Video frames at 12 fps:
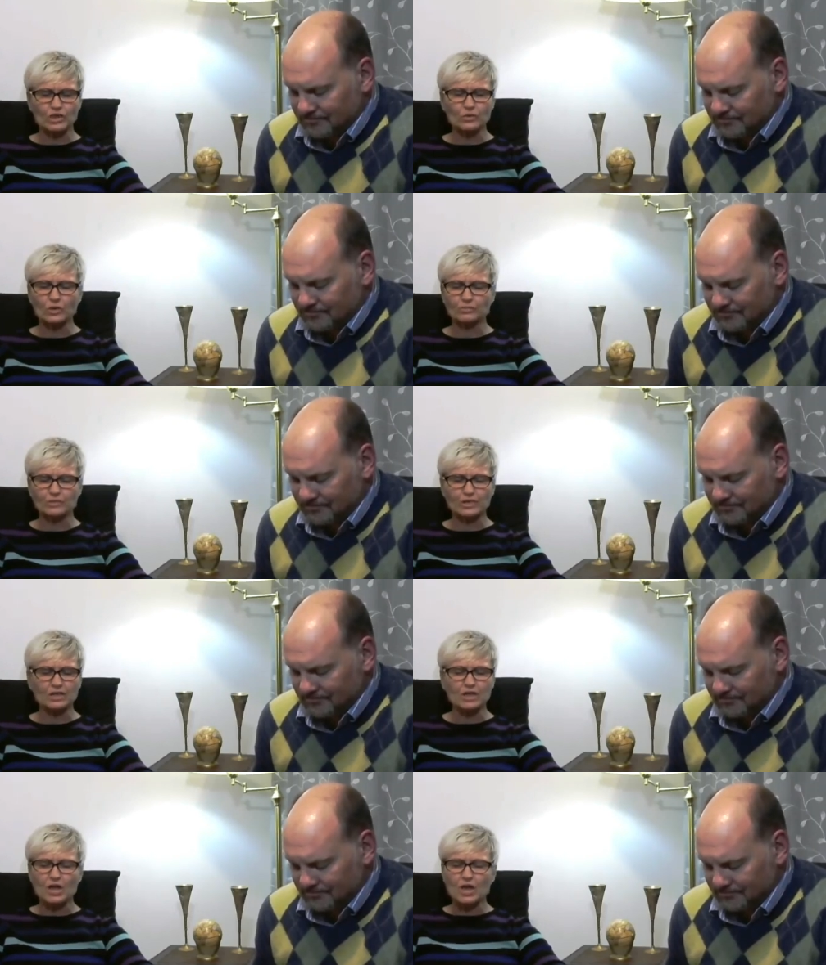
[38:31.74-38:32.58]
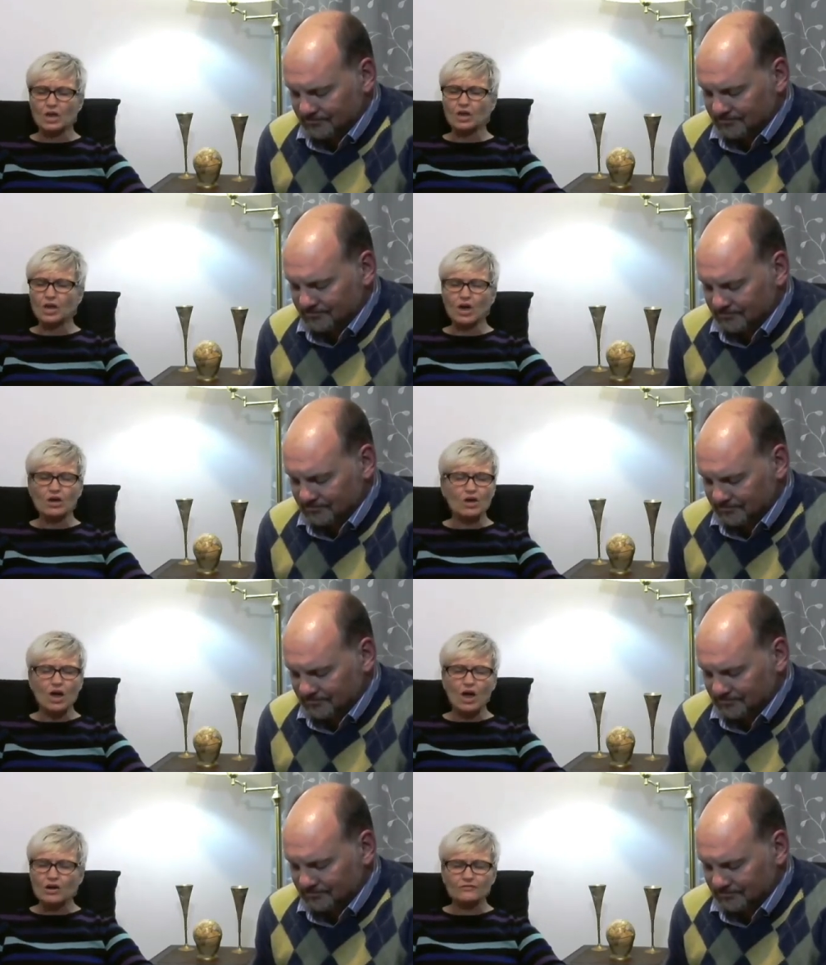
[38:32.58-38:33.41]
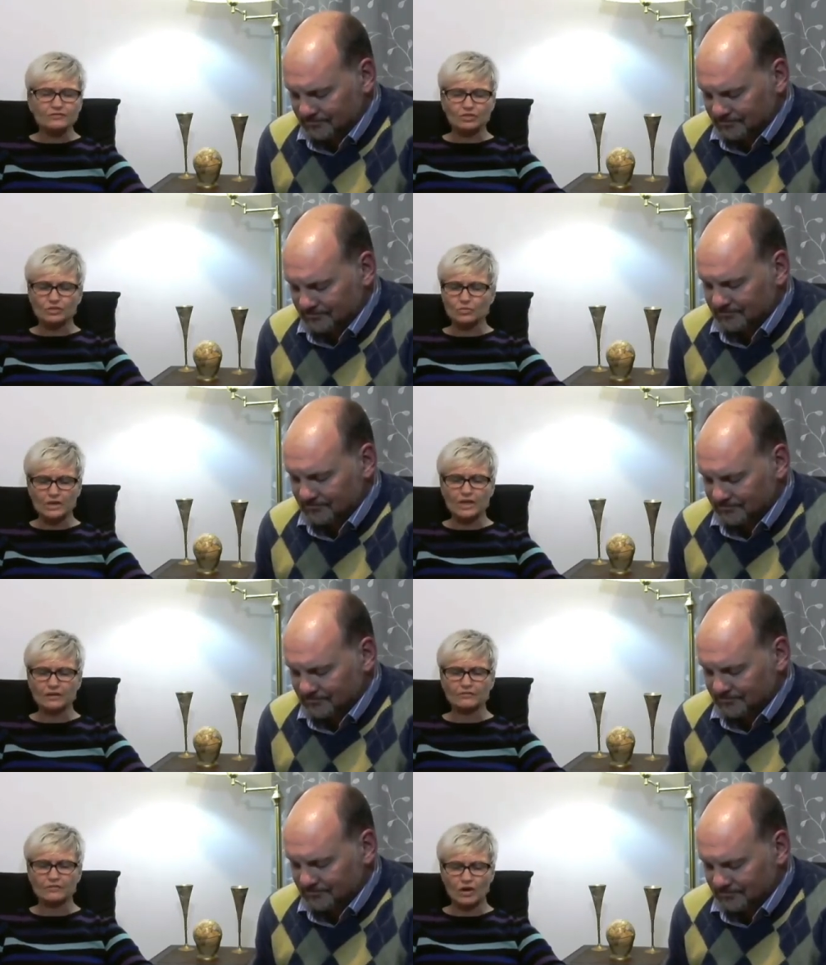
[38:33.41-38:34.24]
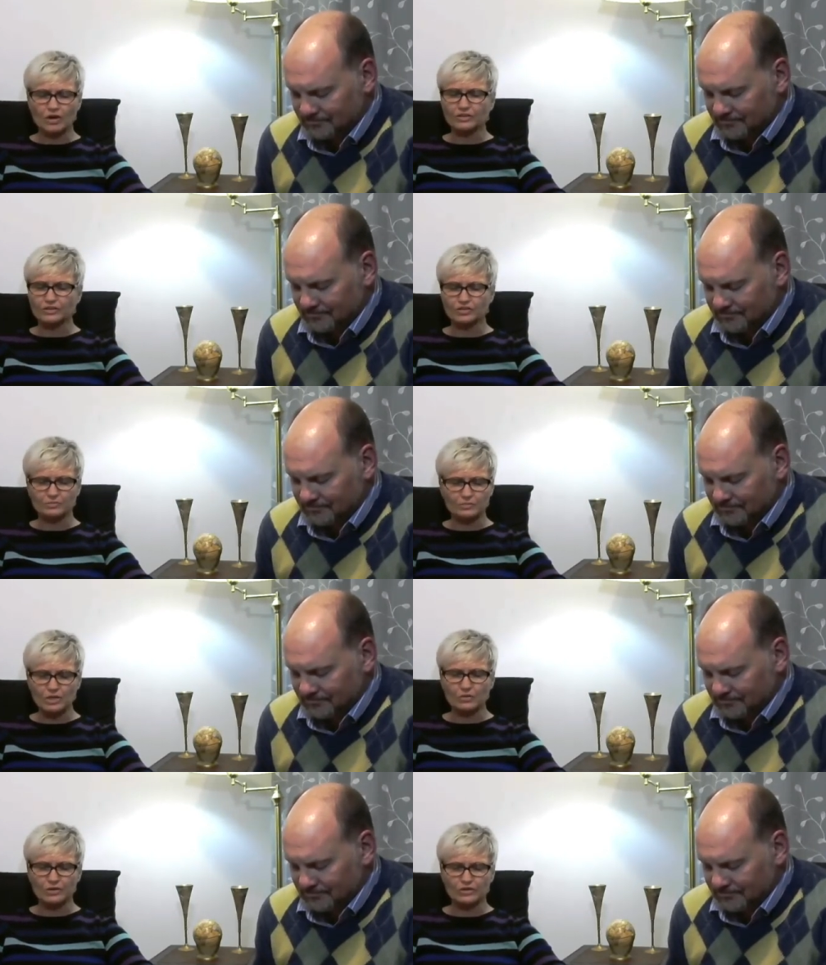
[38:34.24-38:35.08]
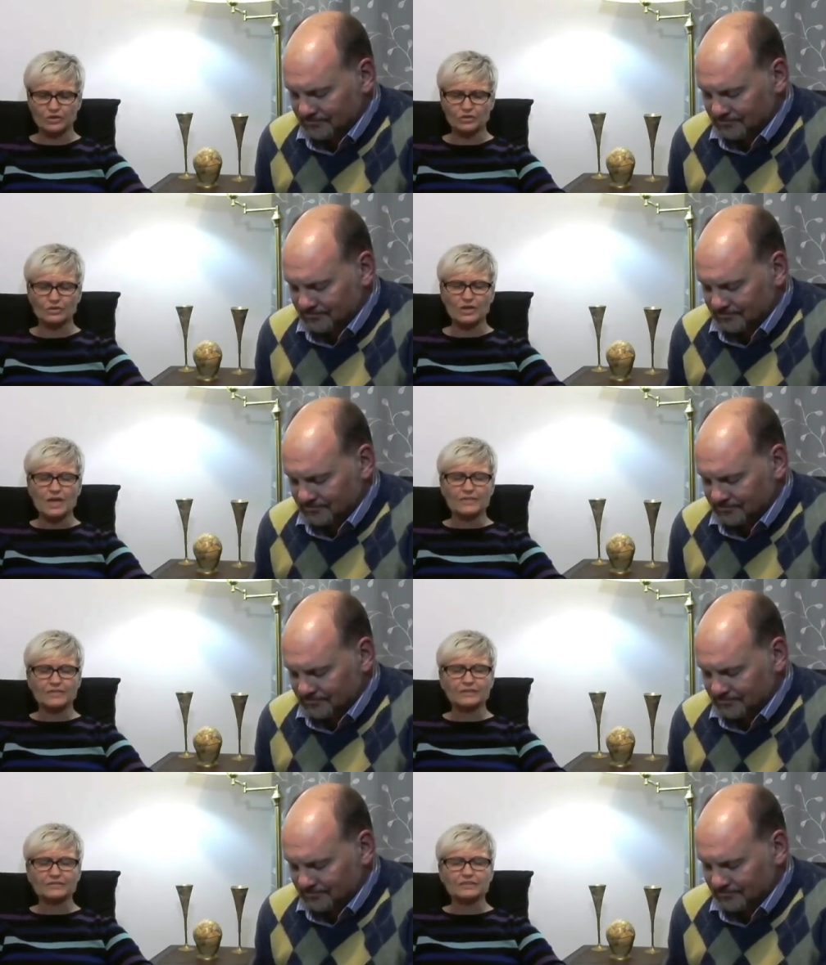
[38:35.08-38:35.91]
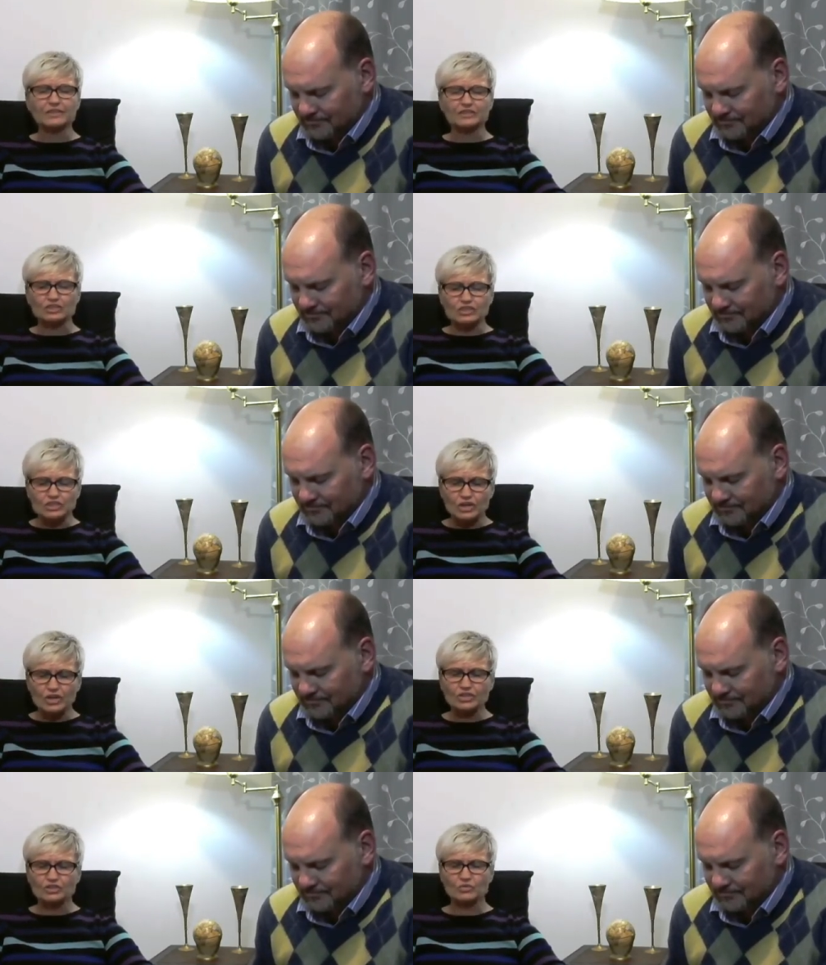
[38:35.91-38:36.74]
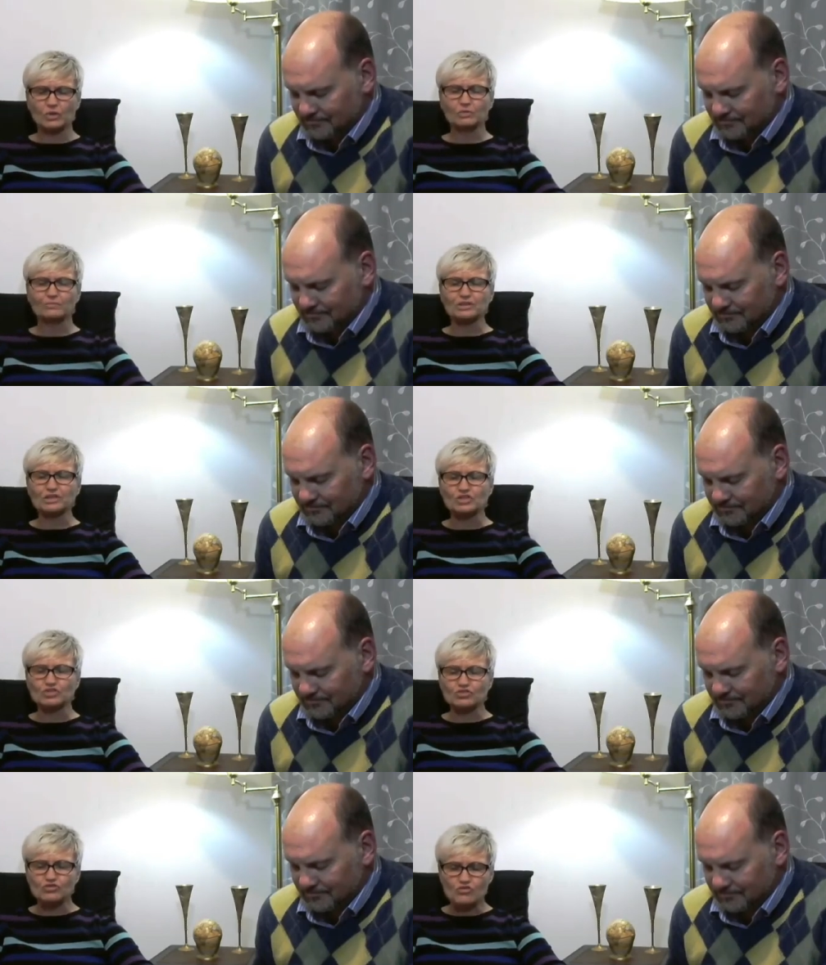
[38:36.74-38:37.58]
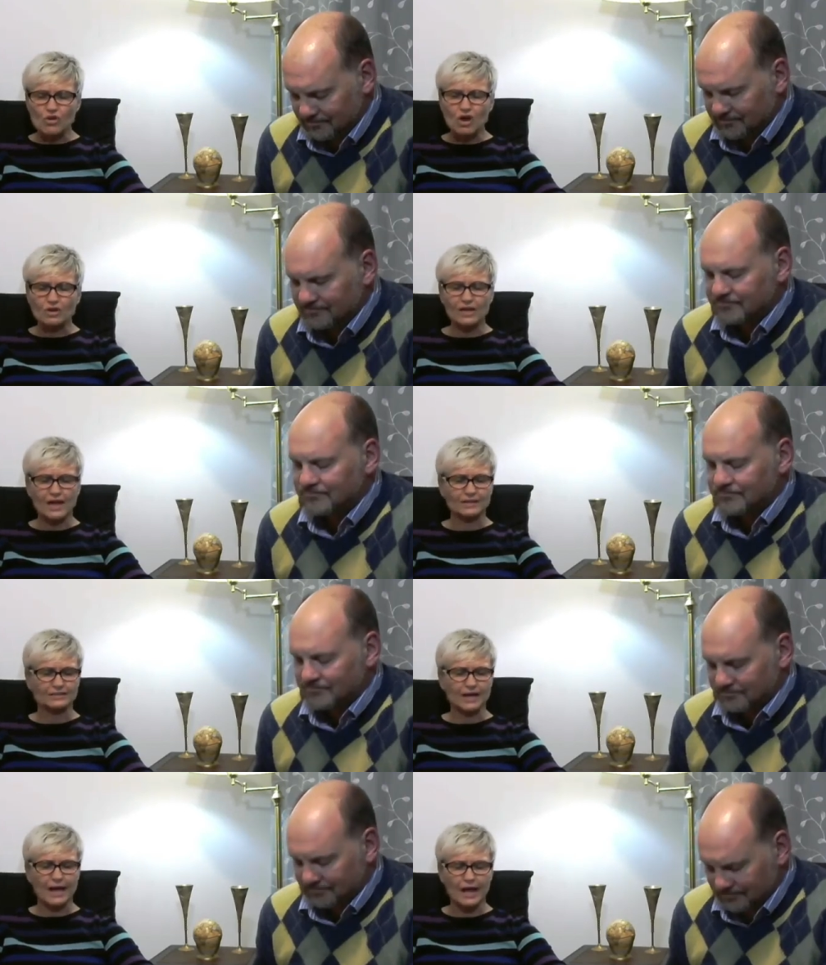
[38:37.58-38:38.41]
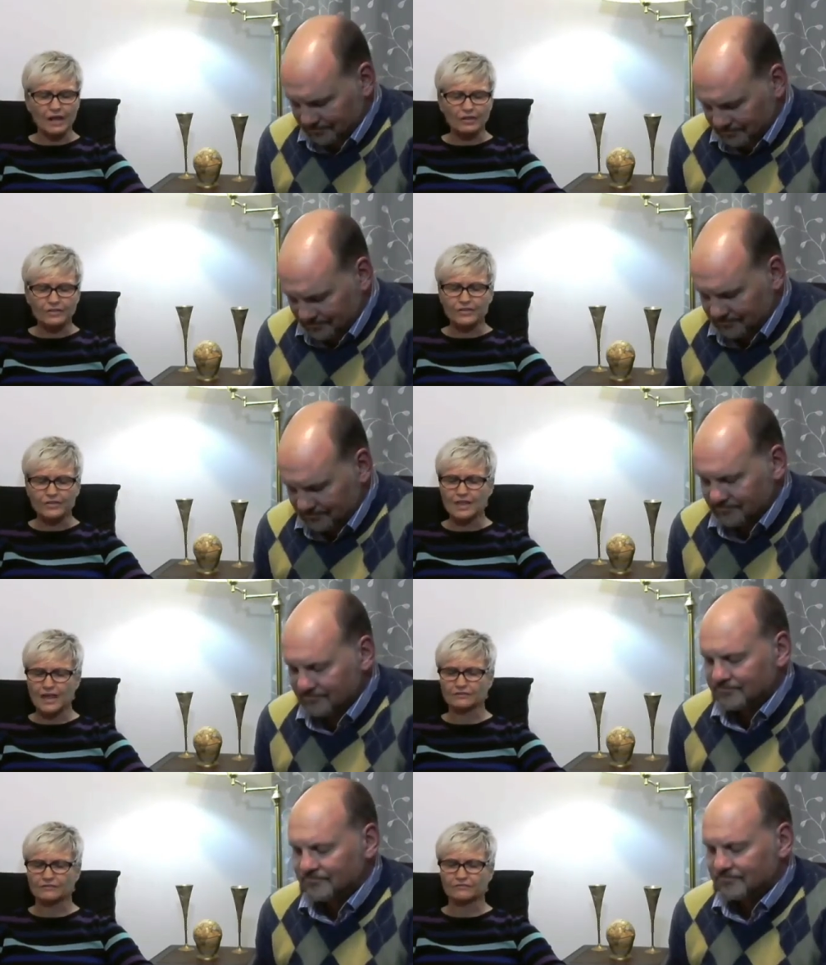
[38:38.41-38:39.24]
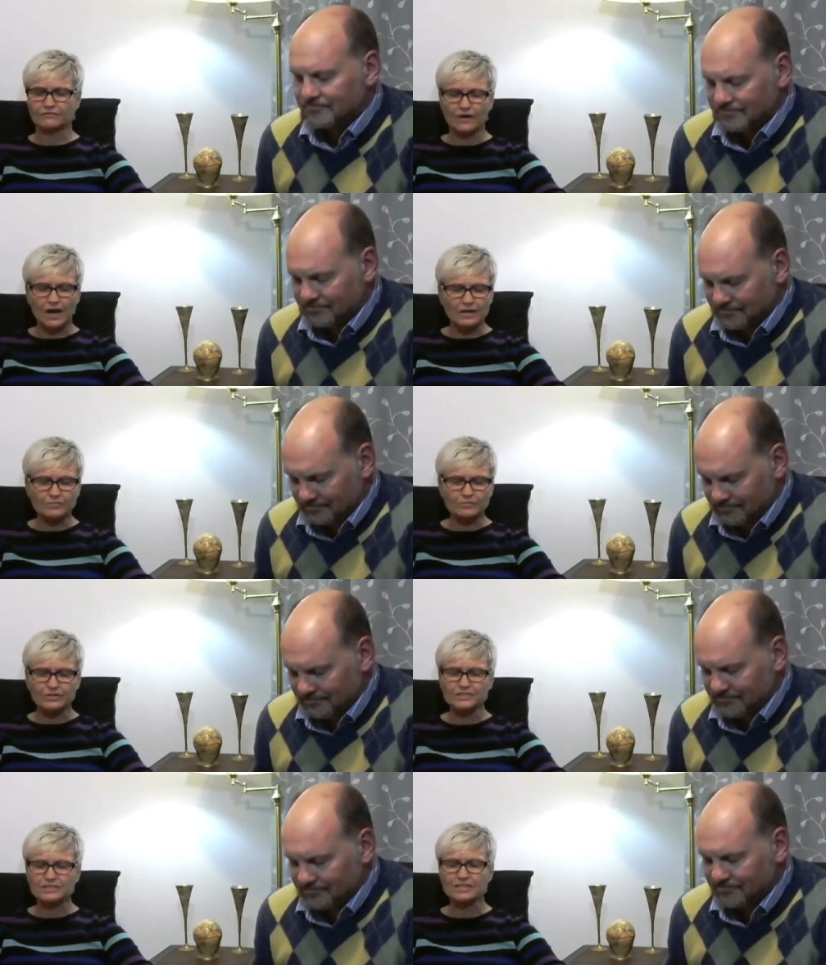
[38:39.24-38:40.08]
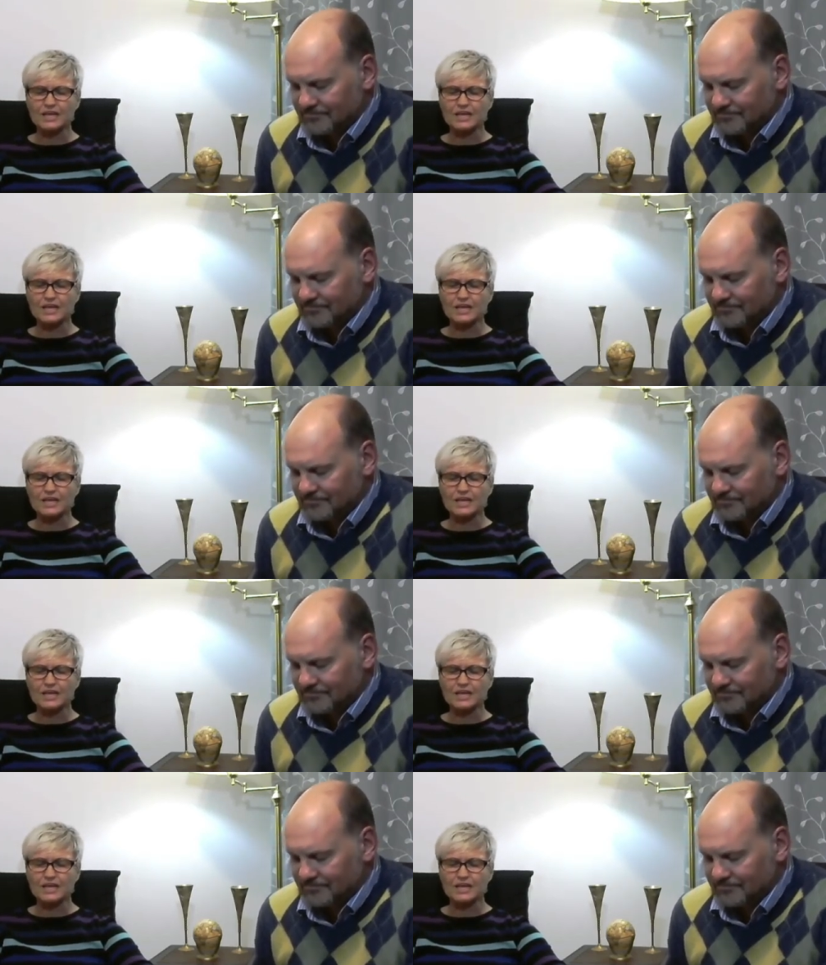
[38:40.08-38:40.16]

Speaker 1: will be, long after we have gone to be with you, that the church will be strong and healthy and vibrant